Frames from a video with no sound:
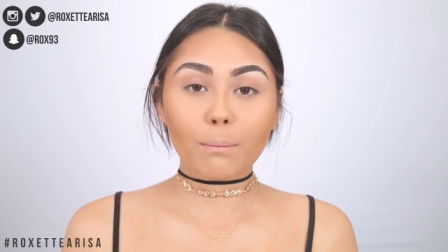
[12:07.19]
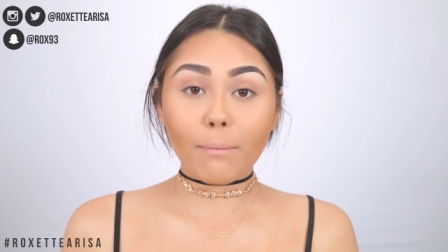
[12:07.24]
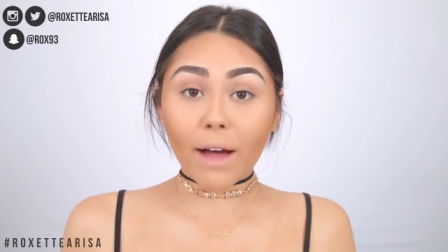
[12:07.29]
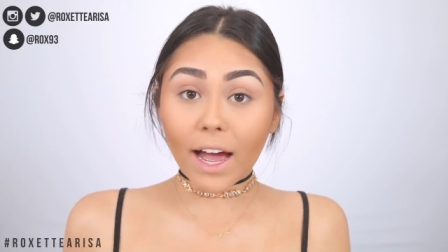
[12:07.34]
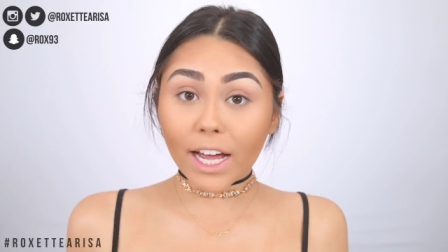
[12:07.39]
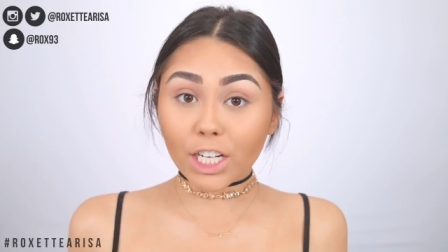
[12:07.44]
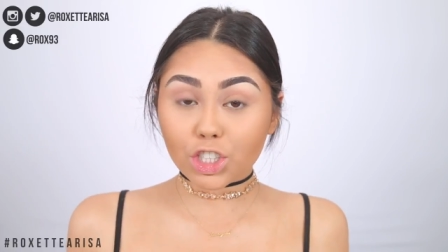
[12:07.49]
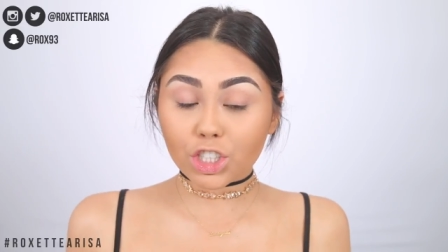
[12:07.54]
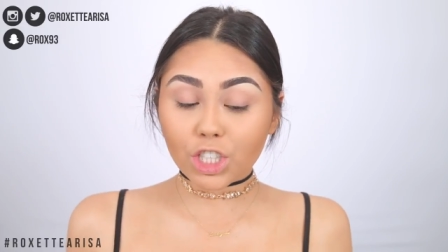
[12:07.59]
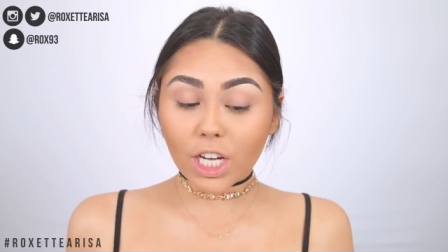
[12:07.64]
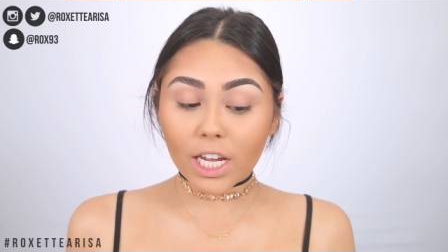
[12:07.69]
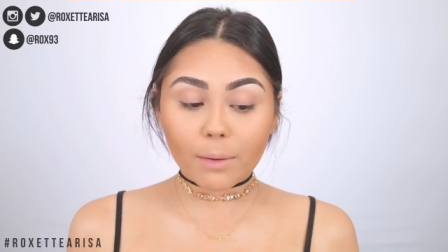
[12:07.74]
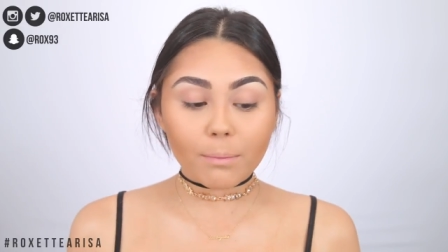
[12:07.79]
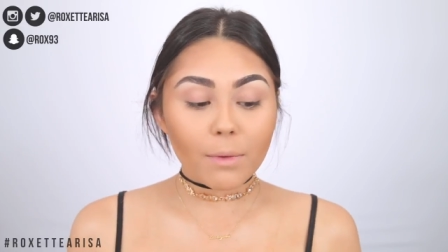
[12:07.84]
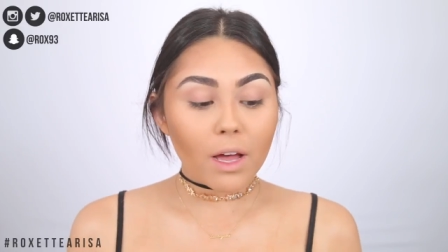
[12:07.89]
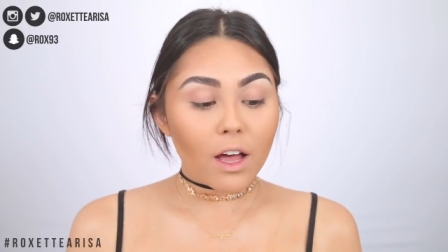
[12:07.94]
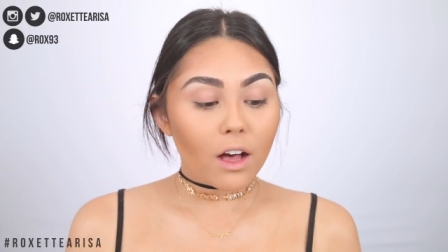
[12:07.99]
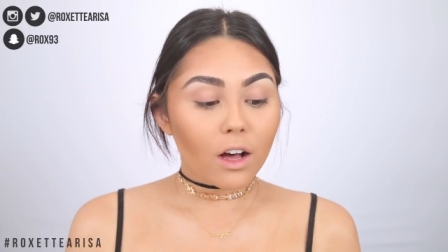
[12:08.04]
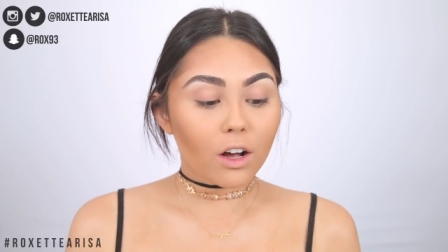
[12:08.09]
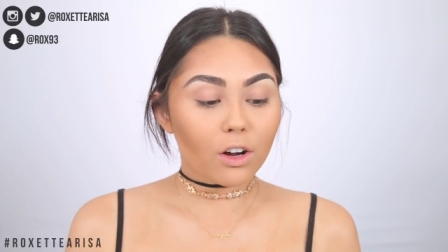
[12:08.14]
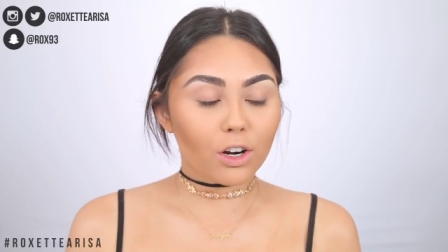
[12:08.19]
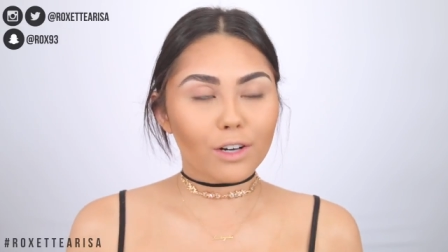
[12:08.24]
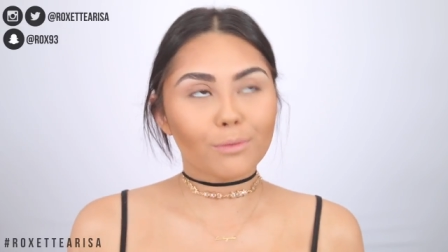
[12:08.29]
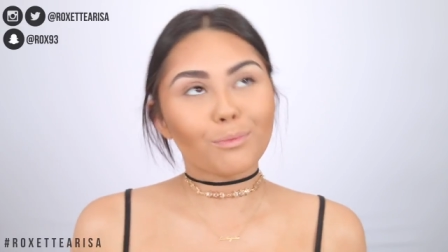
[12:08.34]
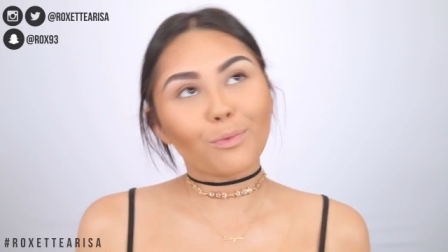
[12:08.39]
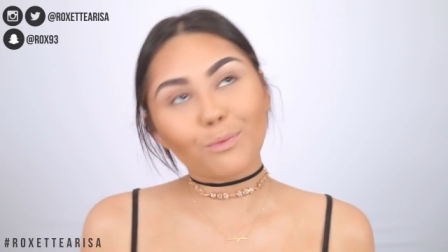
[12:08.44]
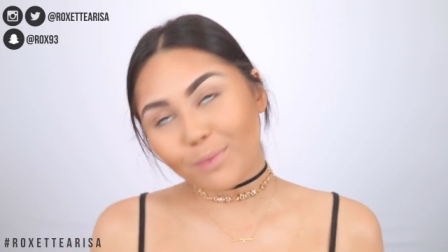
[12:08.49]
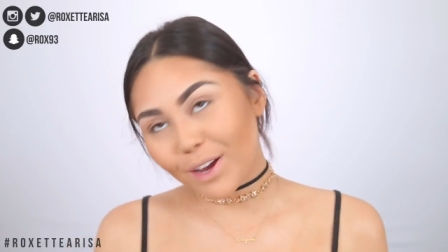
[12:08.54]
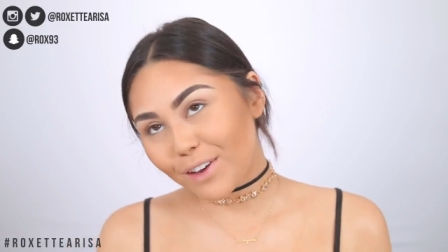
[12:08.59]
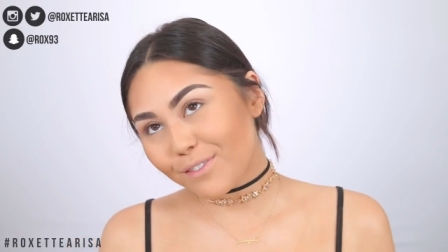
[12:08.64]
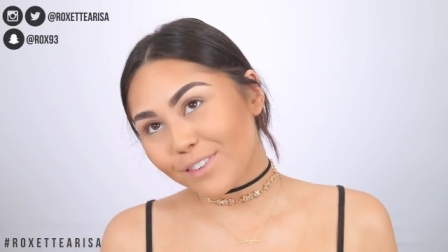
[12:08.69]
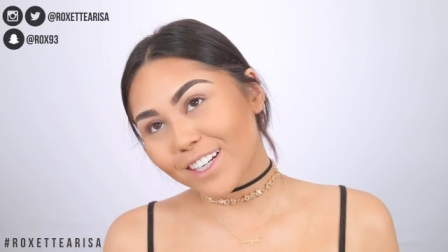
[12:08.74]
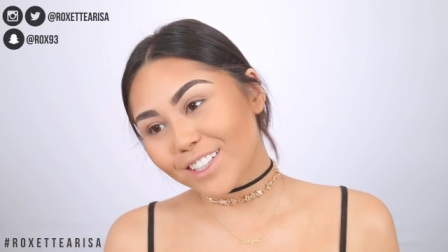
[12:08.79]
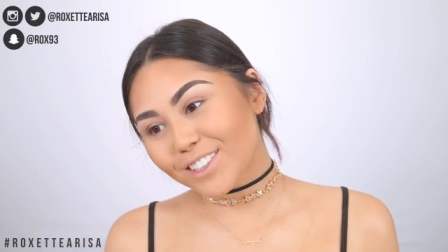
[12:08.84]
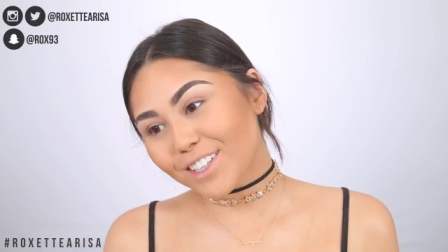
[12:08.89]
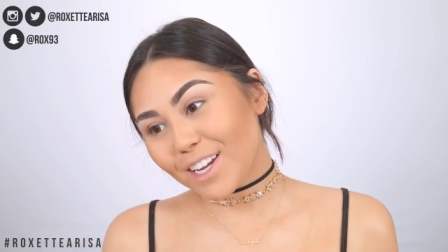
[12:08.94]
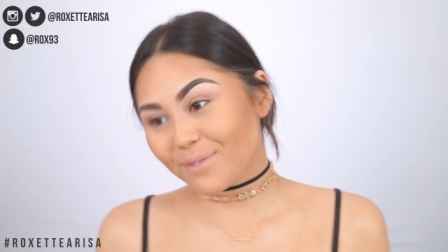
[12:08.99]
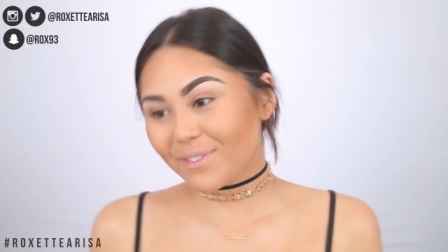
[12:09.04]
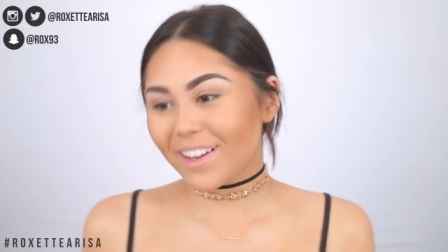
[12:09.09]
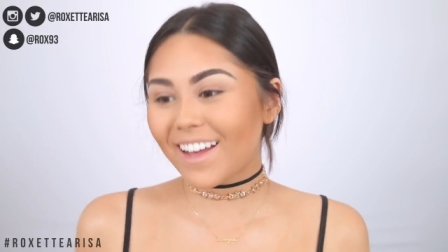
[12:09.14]
my shape or my
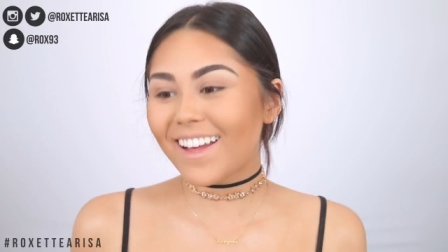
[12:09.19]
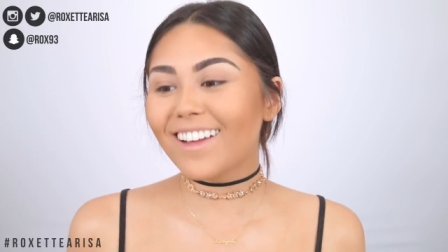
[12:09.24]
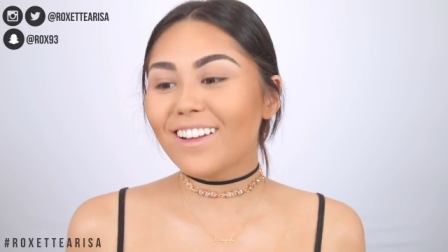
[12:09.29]
face shape.